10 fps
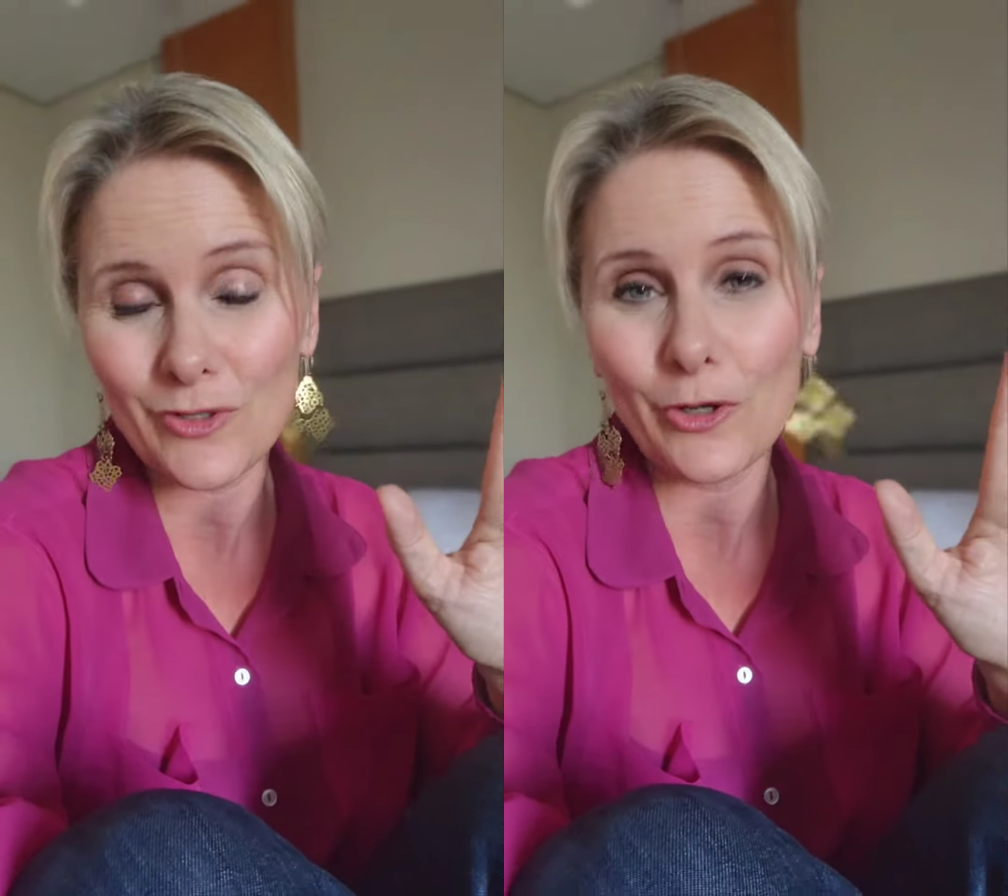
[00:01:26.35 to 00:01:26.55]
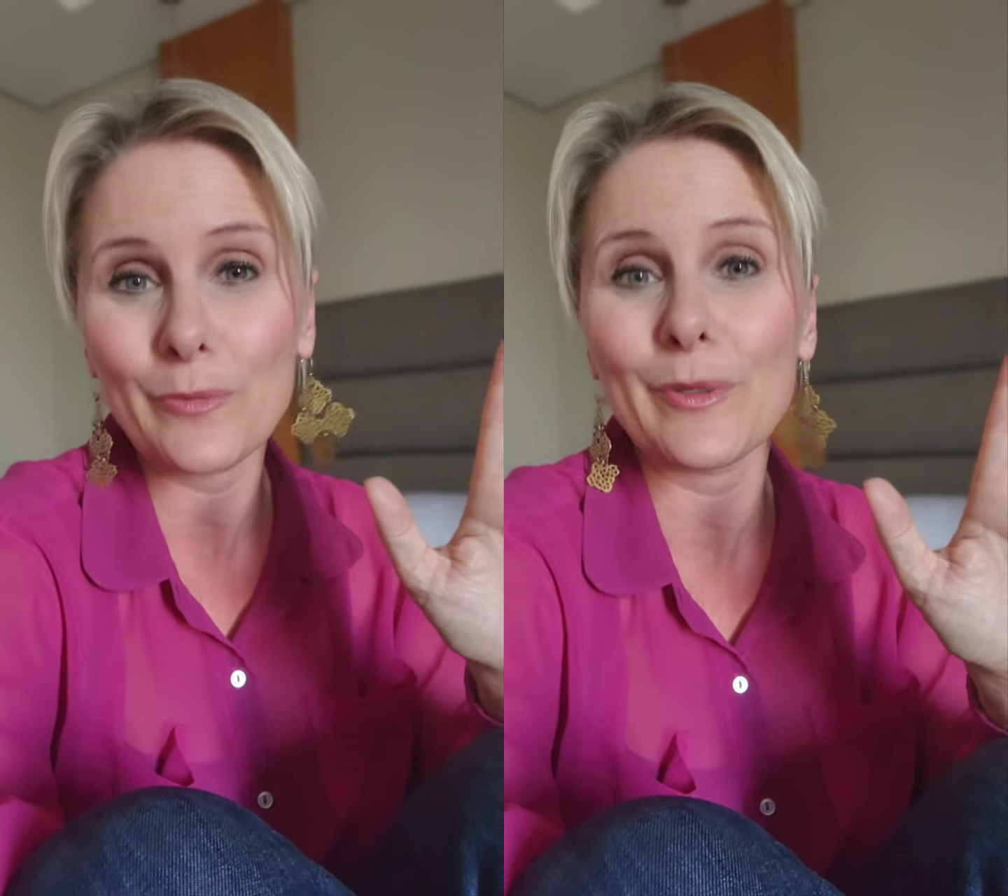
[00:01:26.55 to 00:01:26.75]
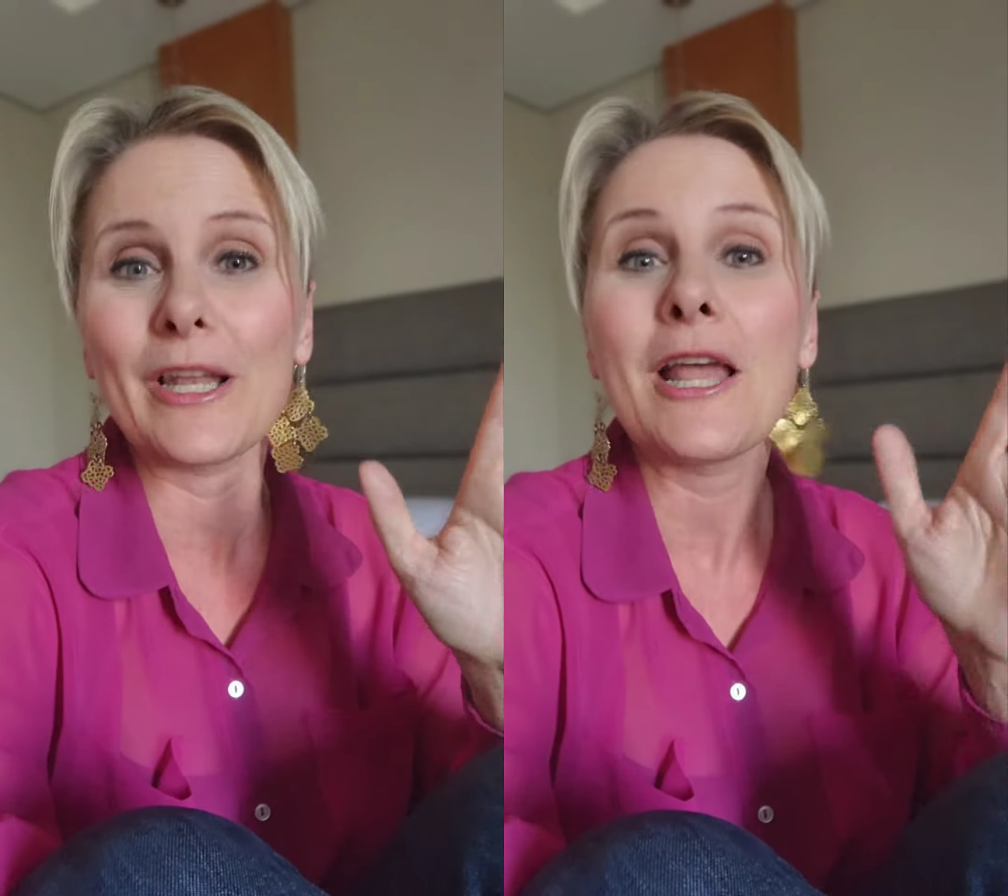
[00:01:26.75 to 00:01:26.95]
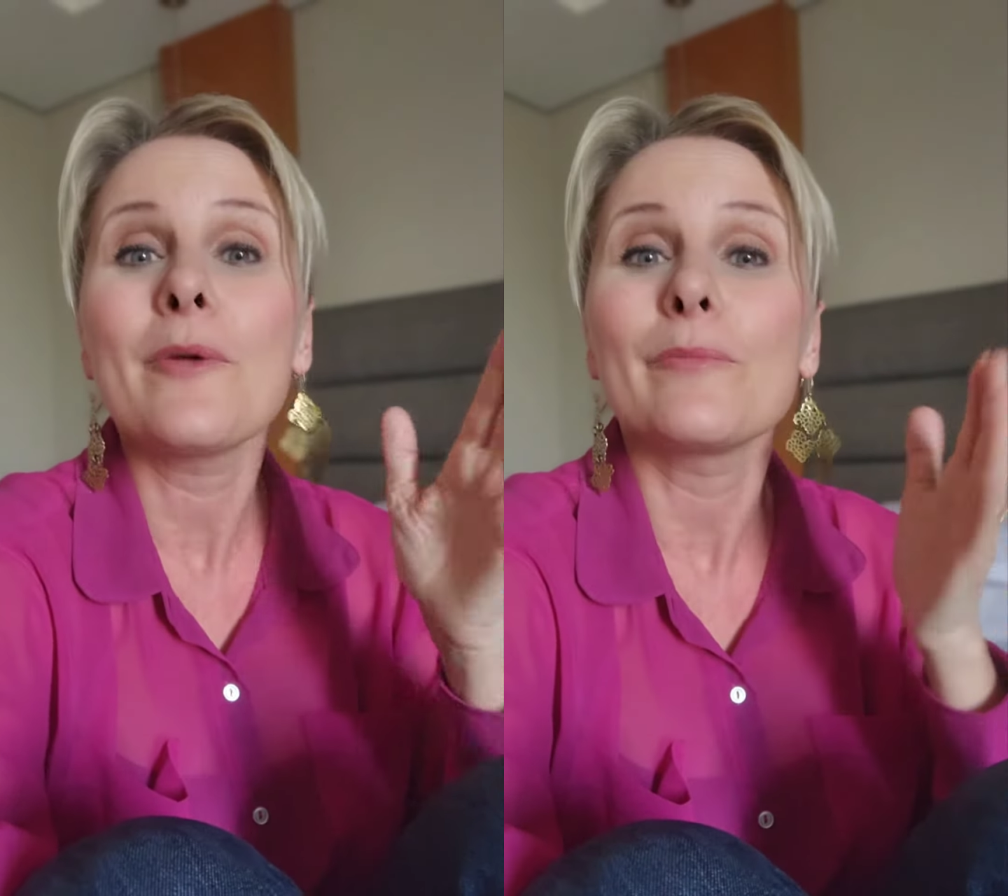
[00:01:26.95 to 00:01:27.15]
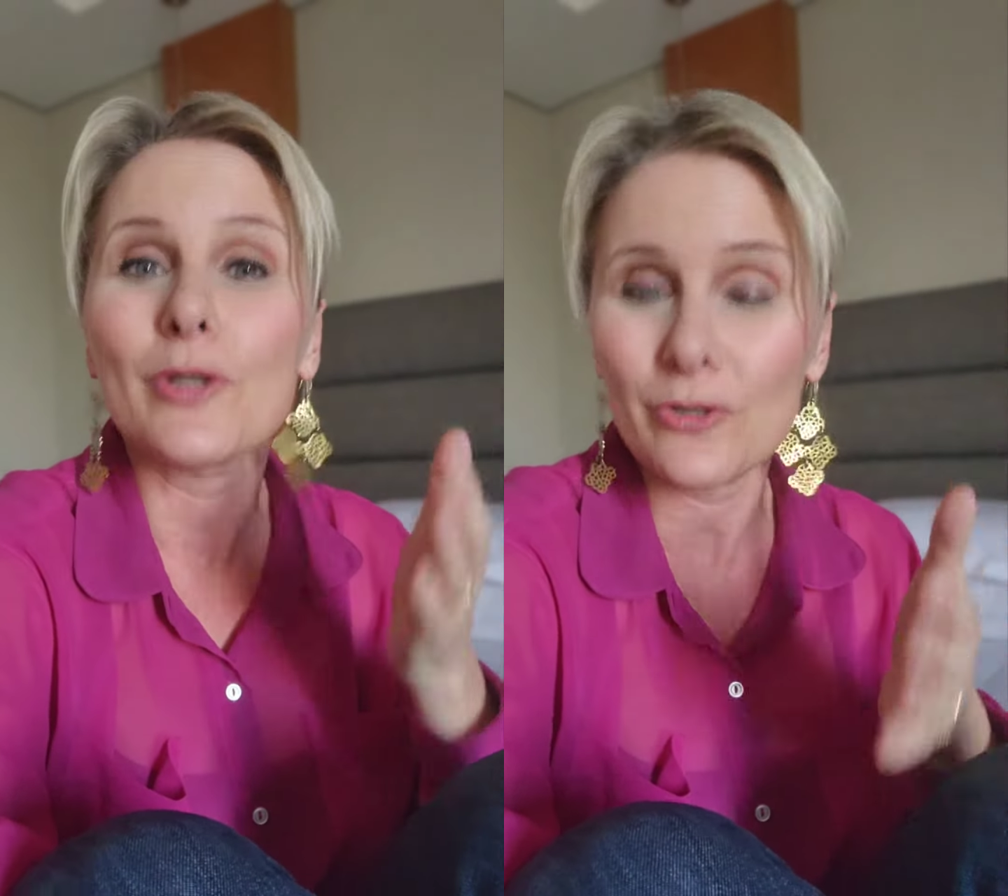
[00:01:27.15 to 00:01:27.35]
open
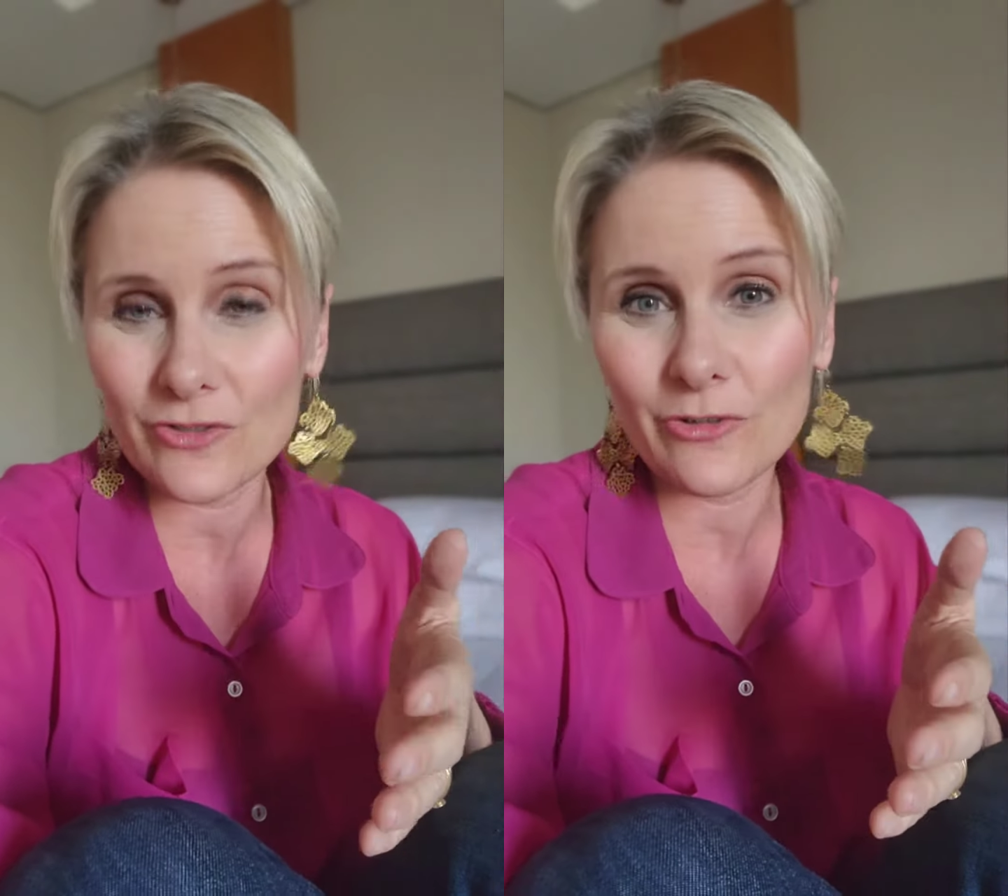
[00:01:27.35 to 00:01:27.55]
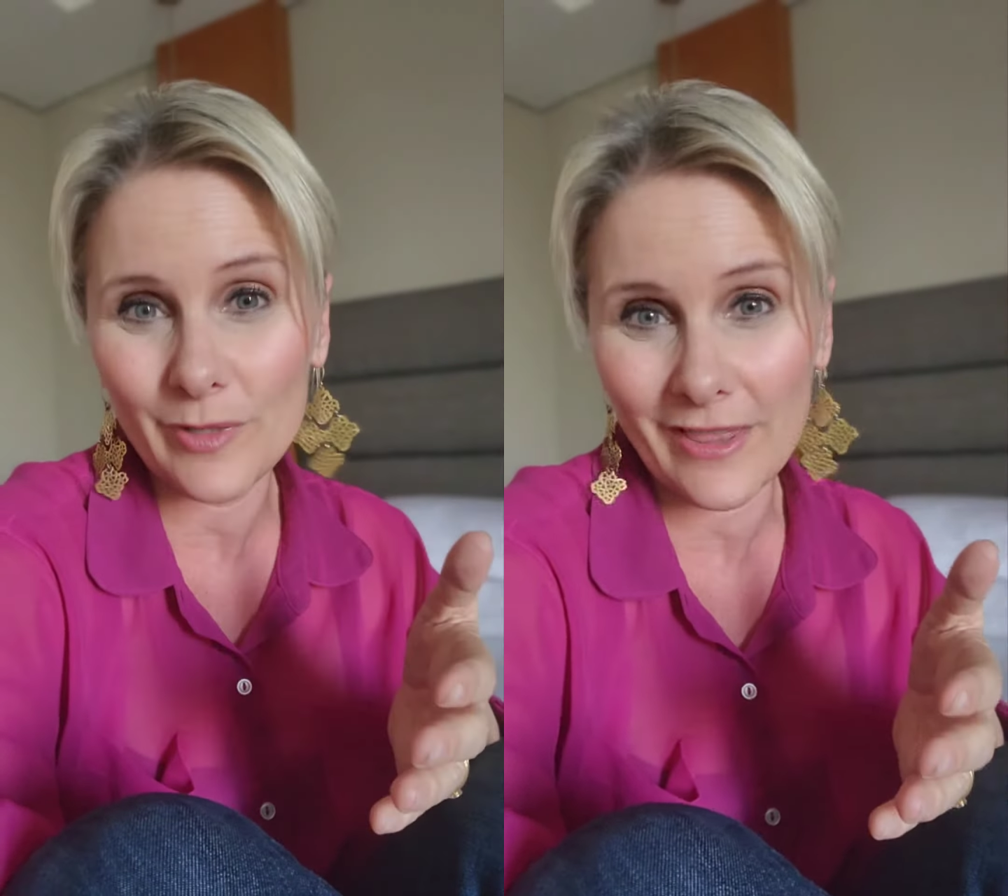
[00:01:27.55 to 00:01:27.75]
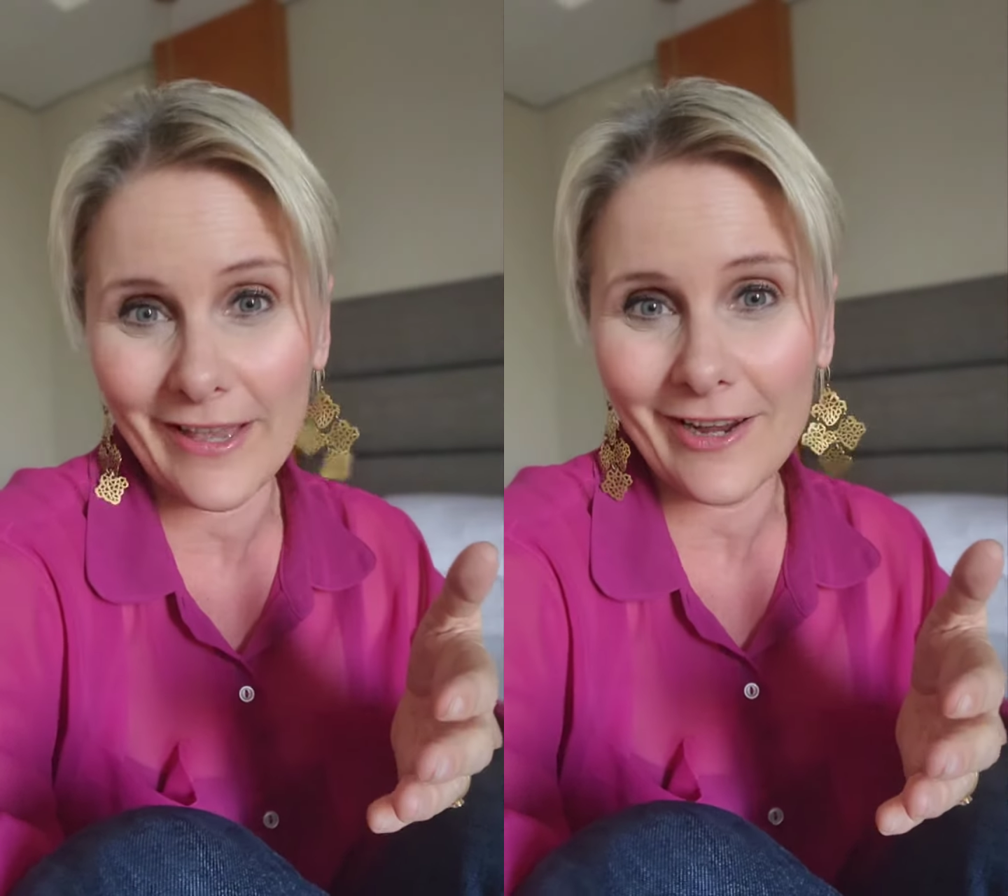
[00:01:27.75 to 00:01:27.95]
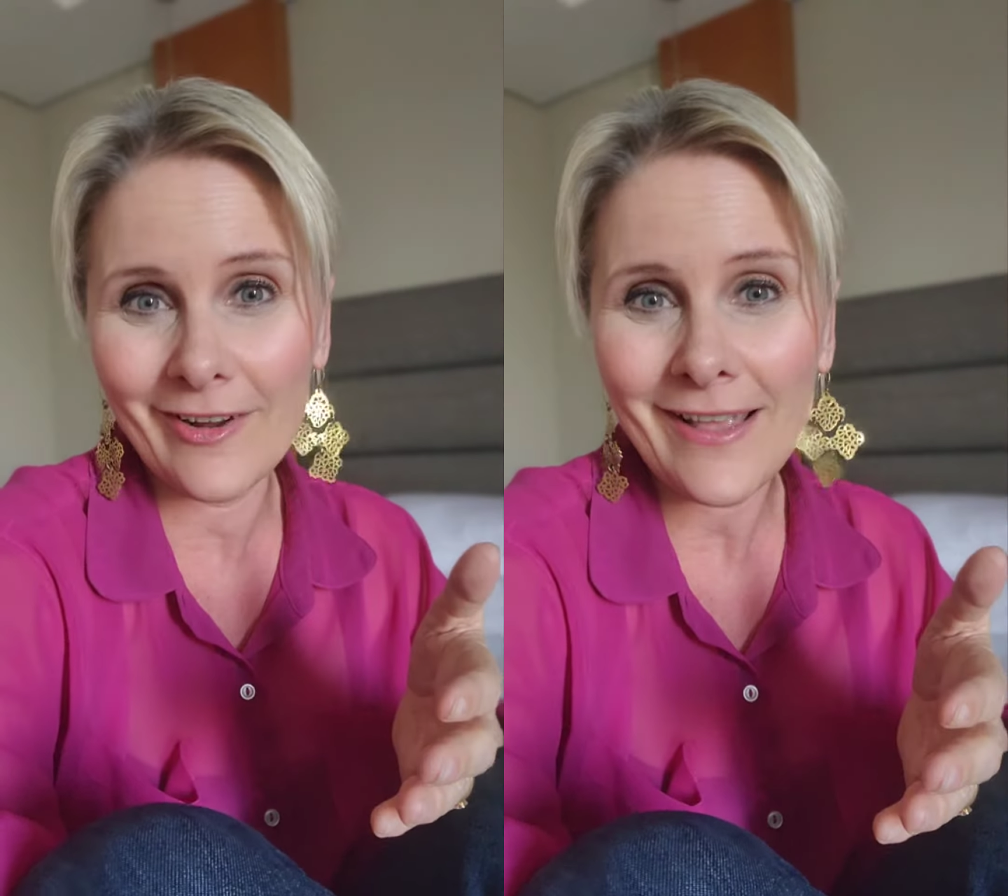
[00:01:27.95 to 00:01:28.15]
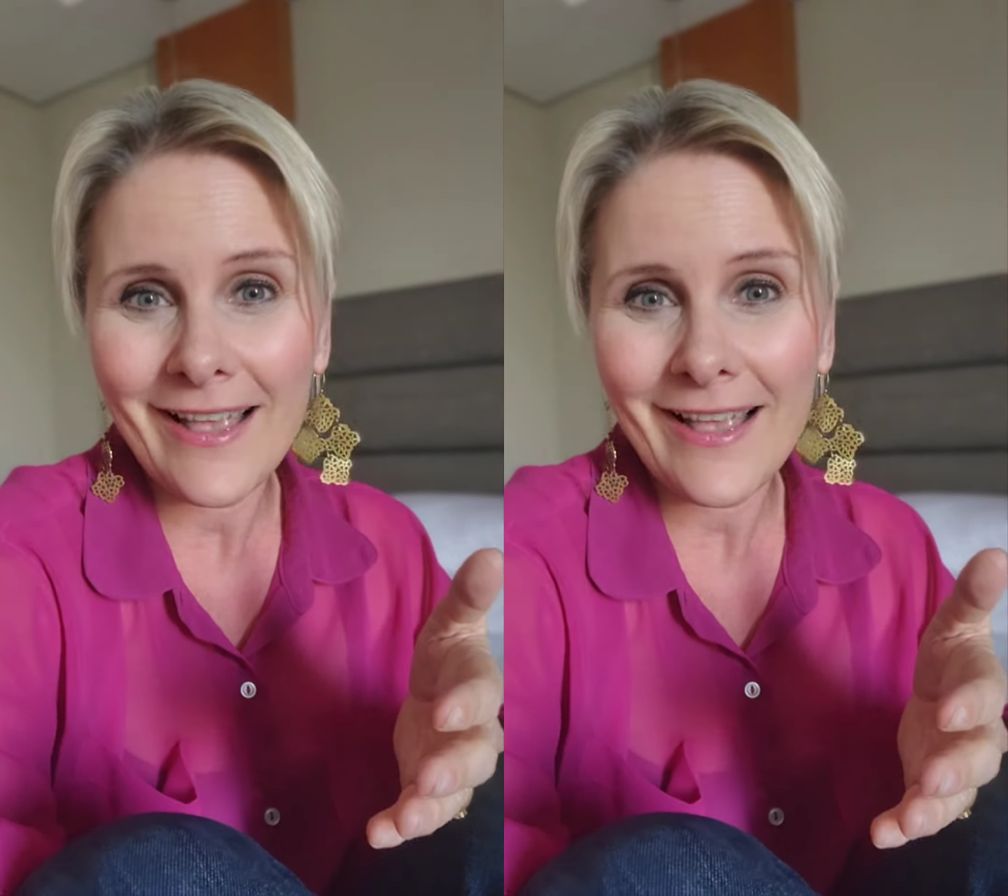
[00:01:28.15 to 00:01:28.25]
because you were there.